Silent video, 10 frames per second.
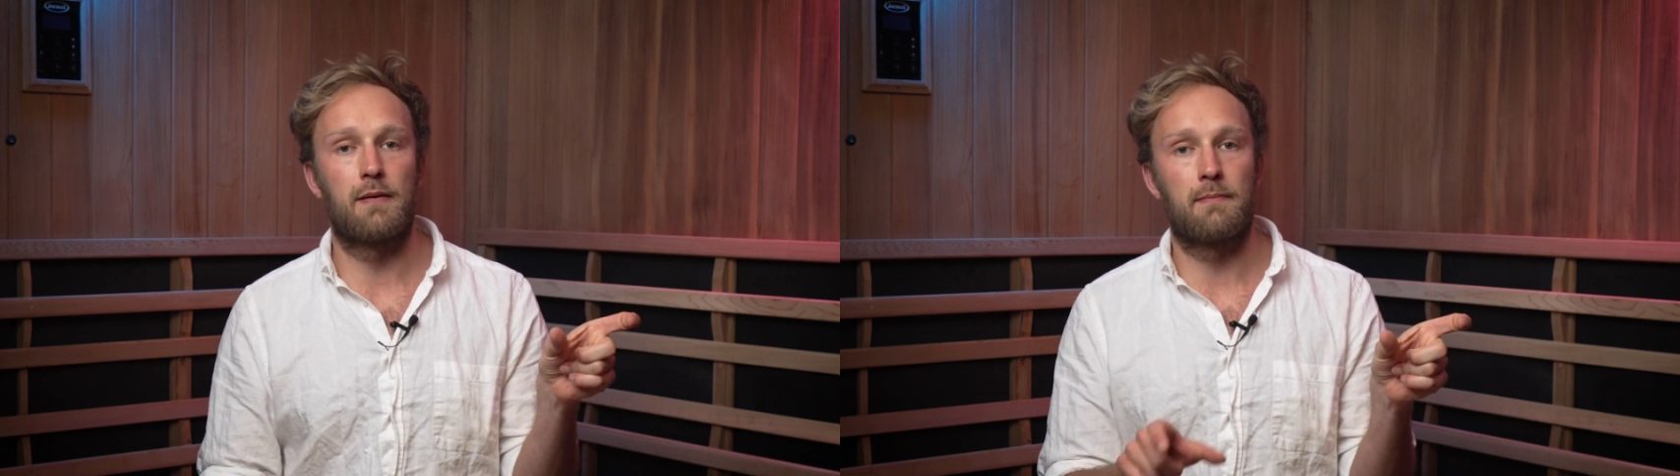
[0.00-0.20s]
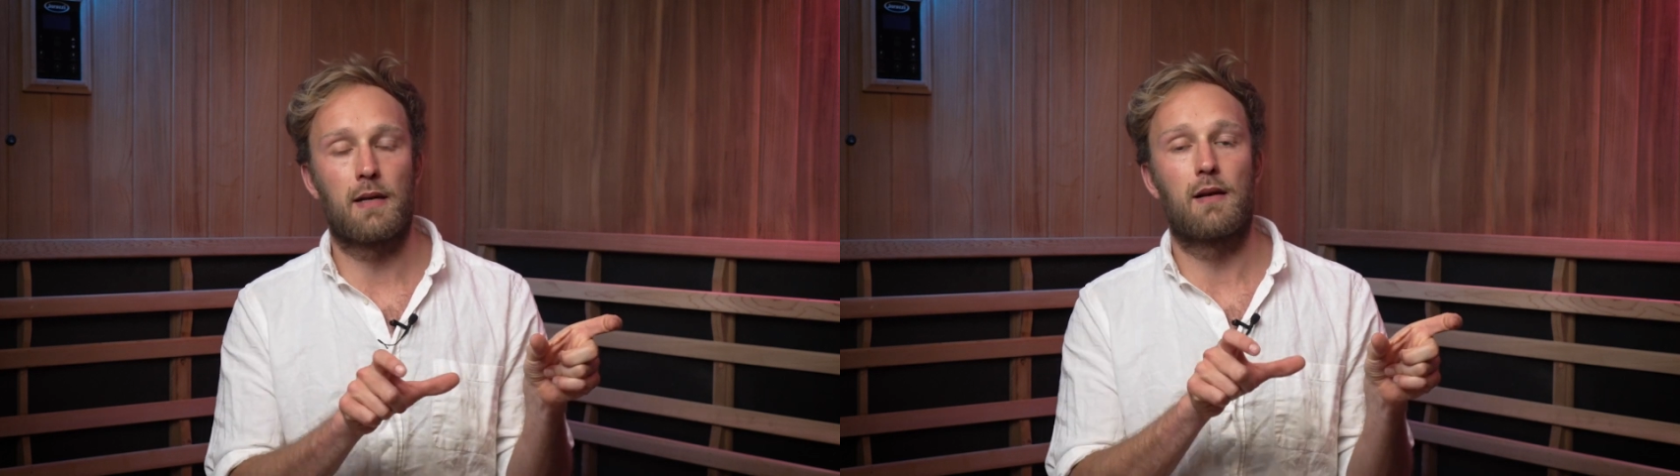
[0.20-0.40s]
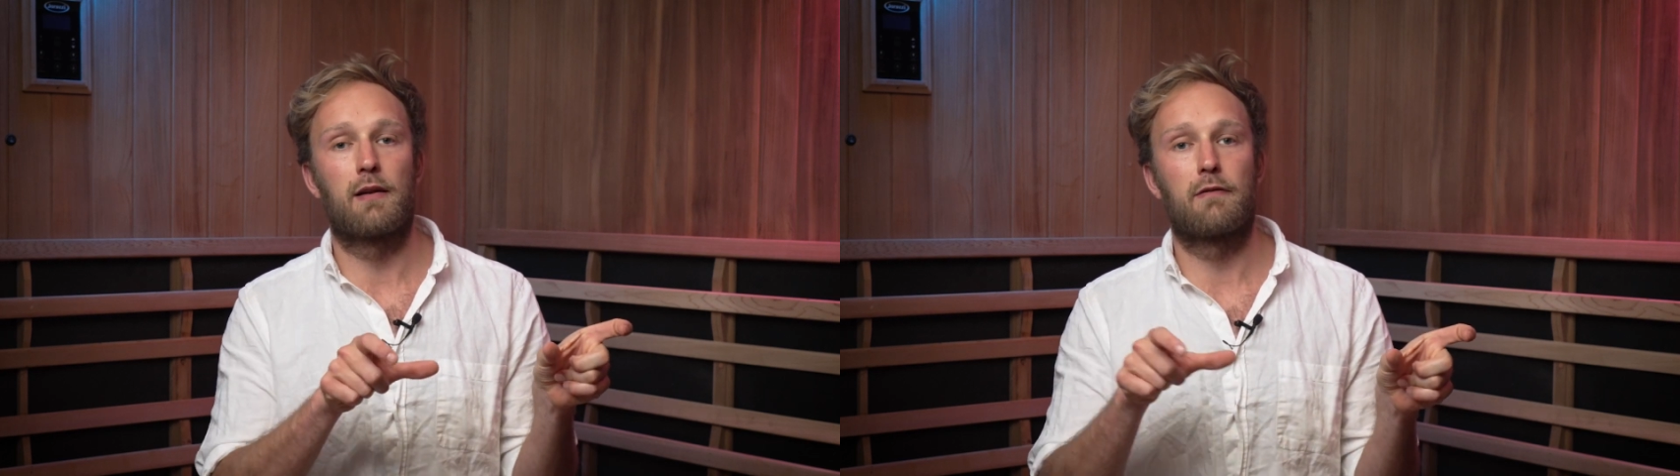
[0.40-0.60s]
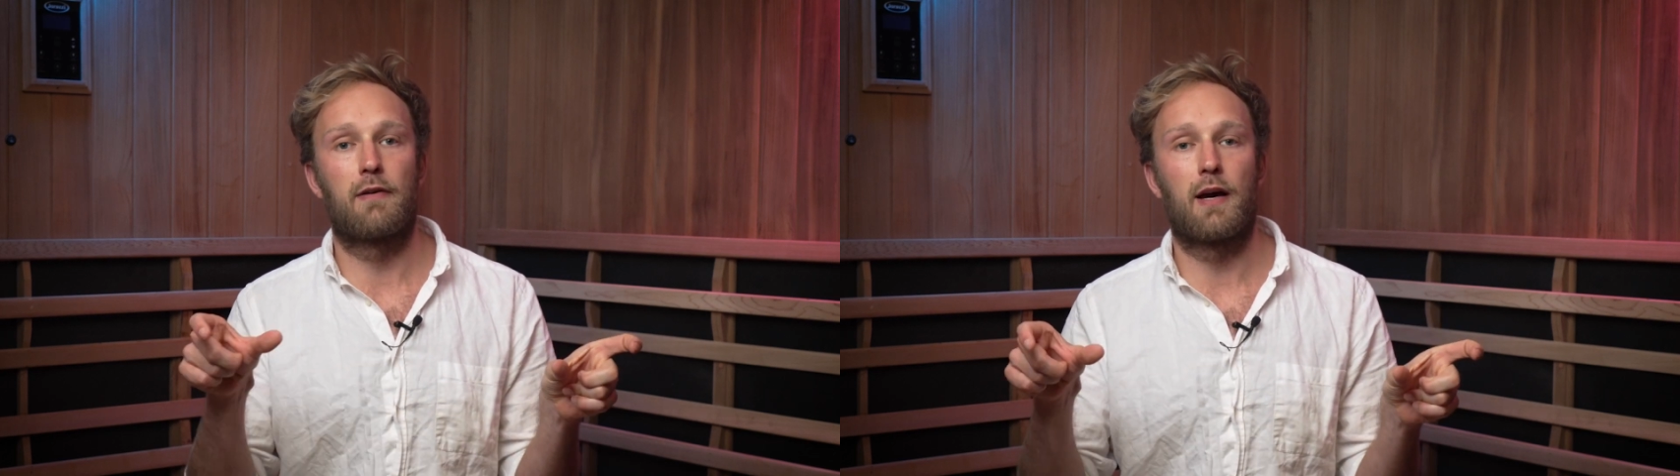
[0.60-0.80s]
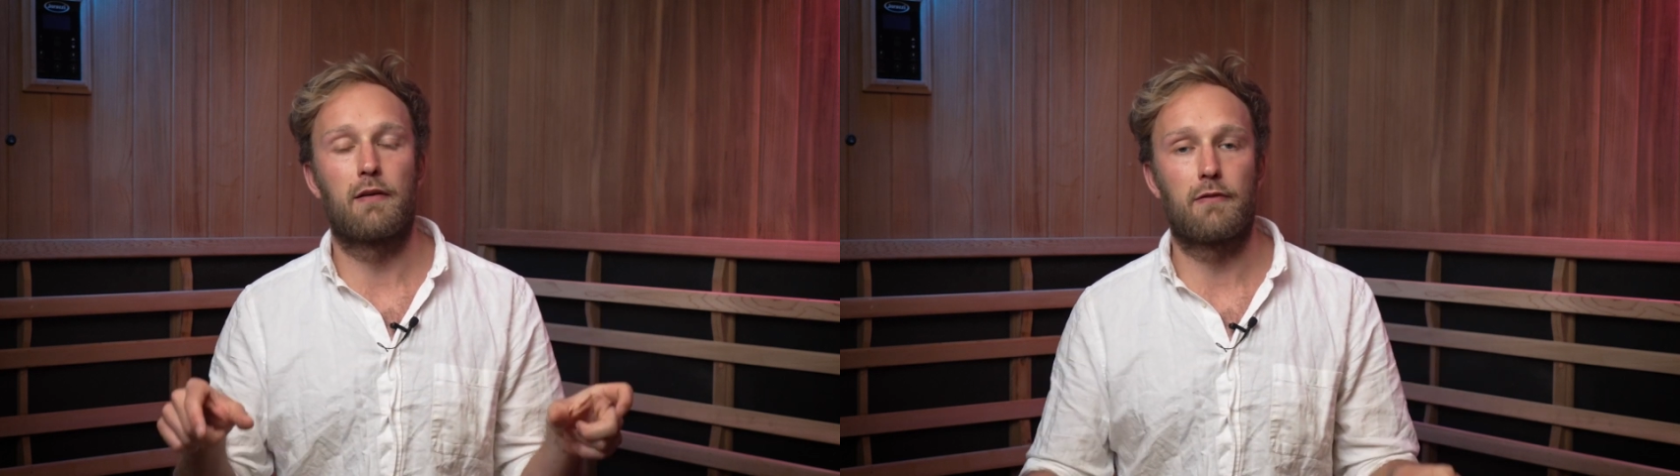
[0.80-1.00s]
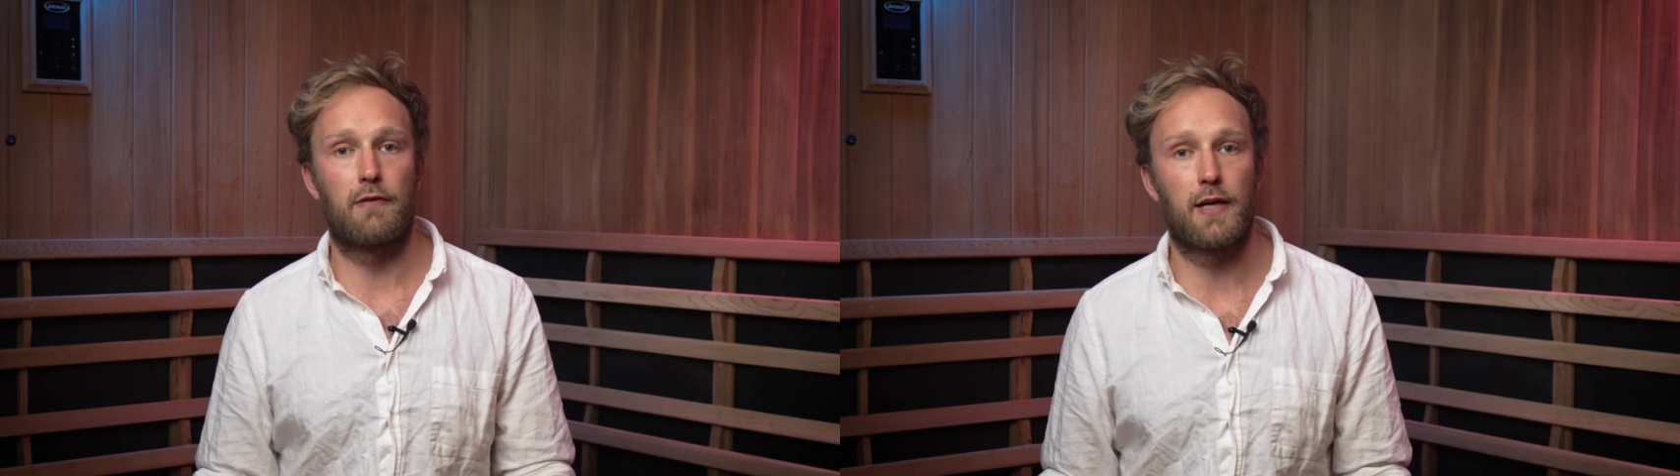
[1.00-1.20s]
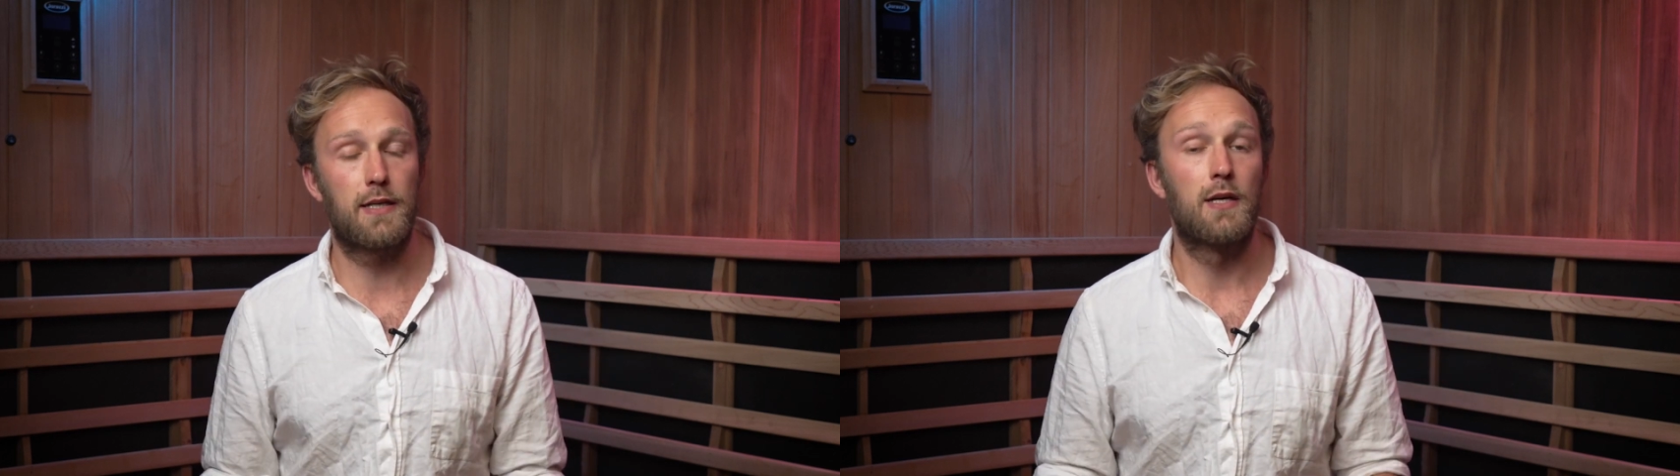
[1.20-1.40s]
middle and far infrared,